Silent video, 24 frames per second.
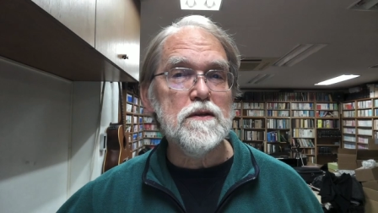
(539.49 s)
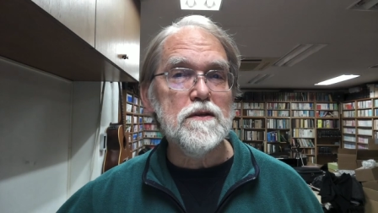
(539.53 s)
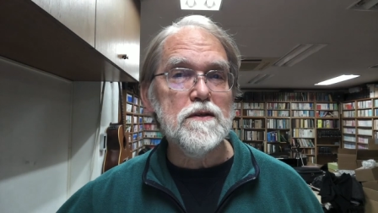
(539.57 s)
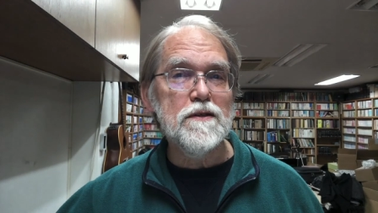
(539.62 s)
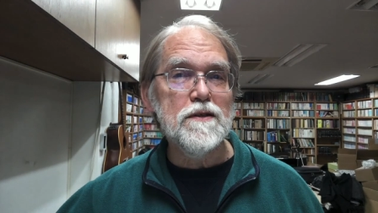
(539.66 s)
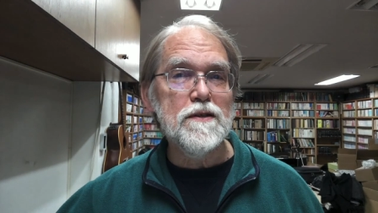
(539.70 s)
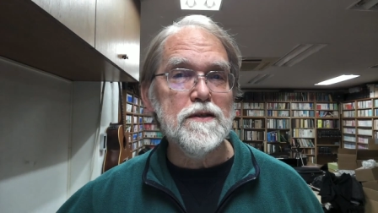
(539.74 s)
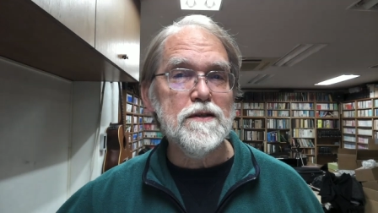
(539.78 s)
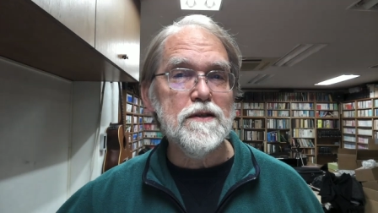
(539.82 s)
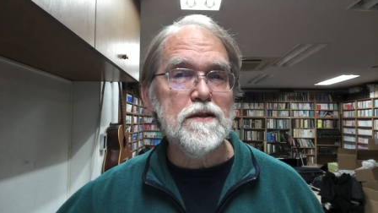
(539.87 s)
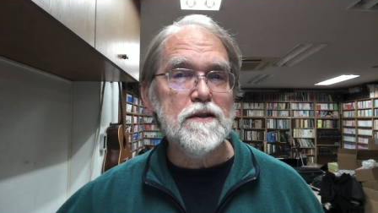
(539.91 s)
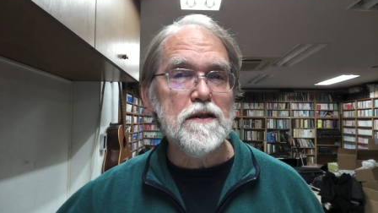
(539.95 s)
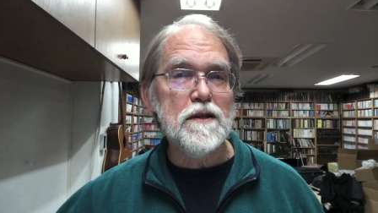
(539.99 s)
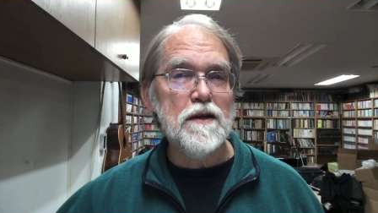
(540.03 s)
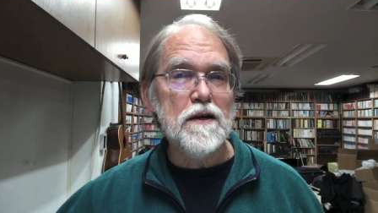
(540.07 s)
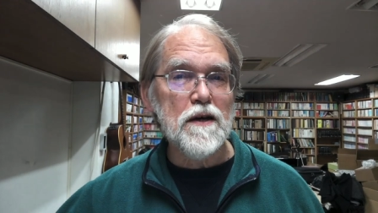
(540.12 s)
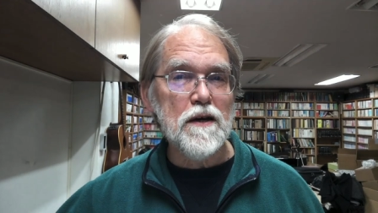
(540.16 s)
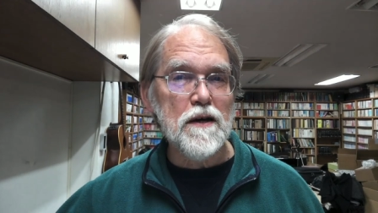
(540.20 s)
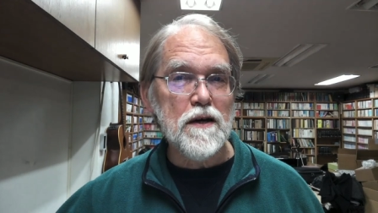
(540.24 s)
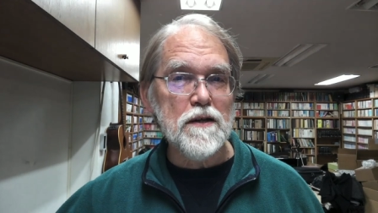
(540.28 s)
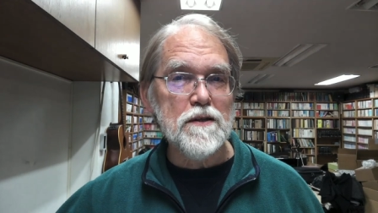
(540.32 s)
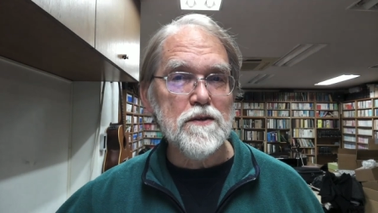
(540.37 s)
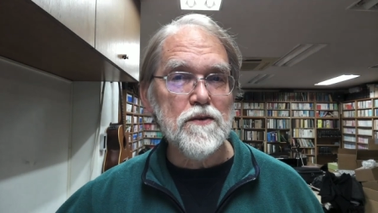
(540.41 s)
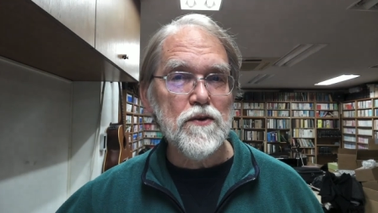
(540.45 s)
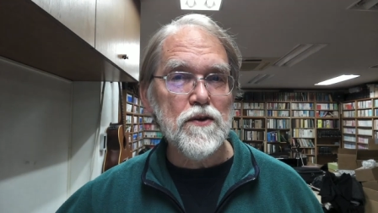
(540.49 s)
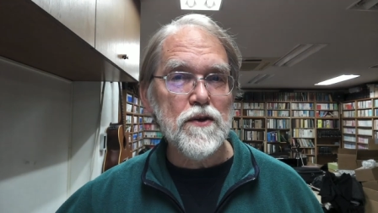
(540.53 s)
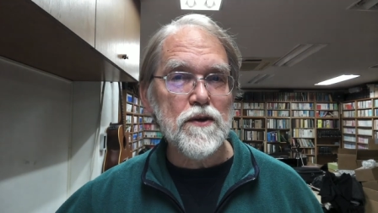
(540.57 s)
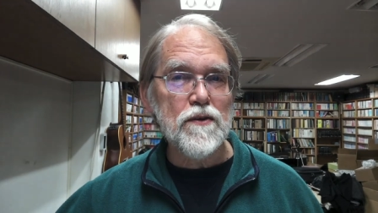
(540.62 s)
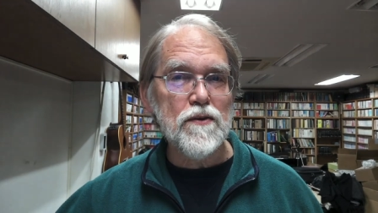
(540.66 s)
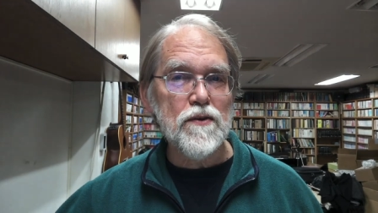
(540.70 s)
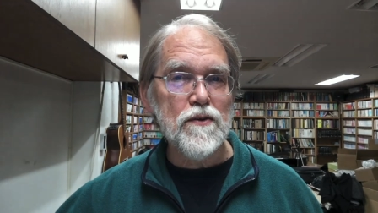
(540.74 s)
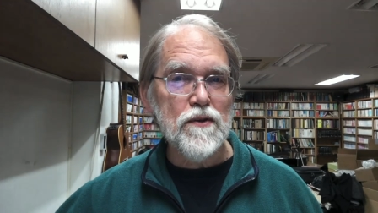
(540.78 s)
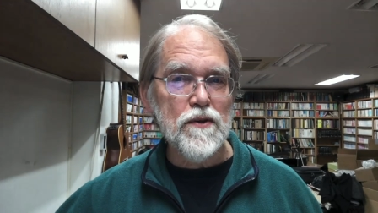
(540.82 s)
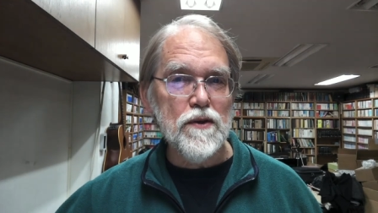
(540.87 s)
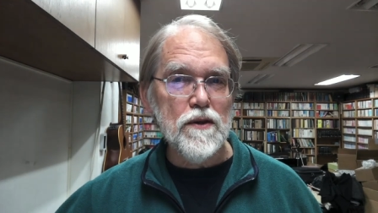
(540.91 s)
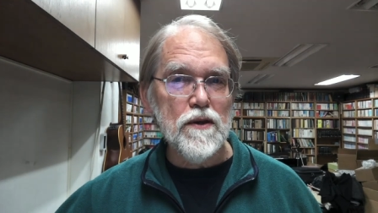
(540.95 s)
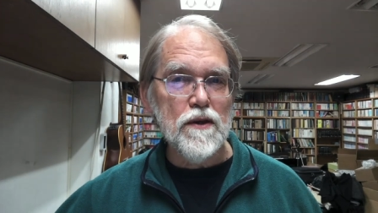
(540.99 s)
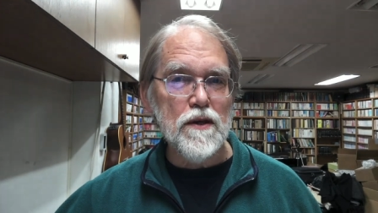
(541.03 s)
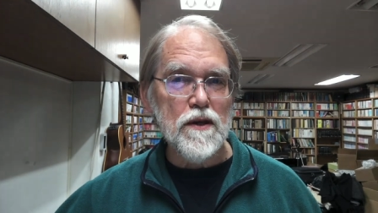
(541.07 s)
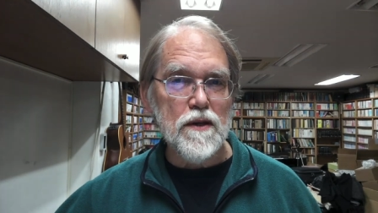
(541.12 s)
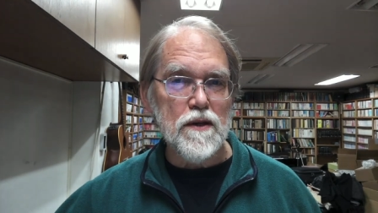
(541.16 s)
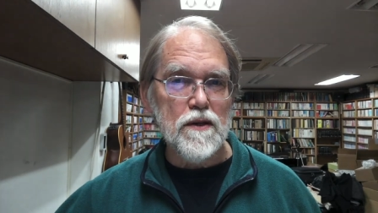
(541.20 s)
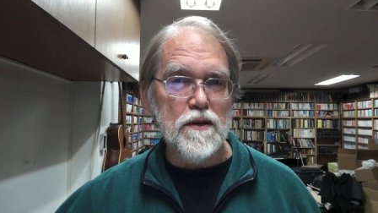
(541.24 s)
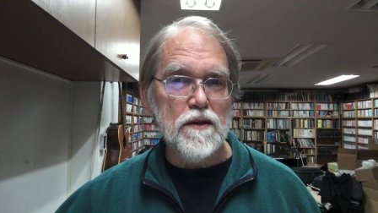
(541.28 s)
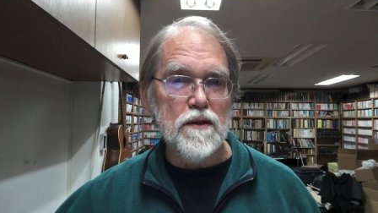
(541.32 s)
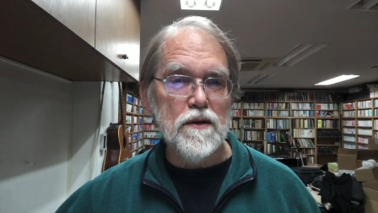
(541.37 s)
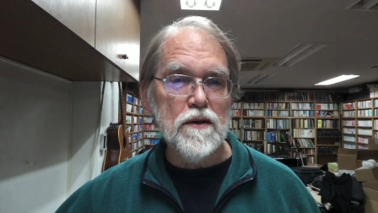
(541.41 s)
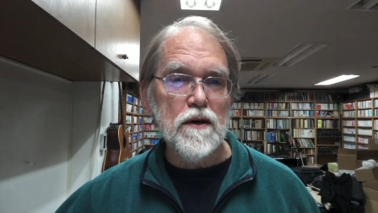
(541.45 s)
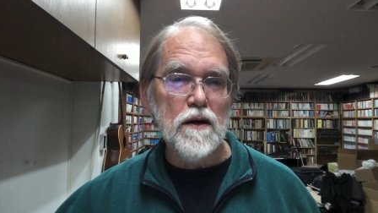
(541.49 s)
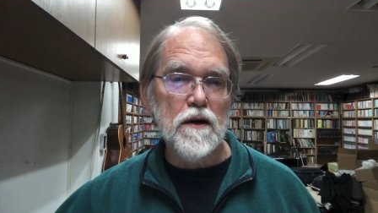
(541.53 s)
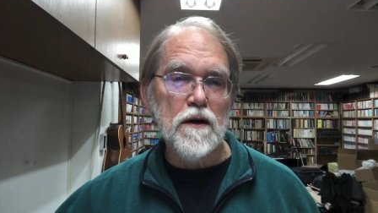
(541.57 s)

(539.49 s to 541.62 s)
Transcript: did not succeed.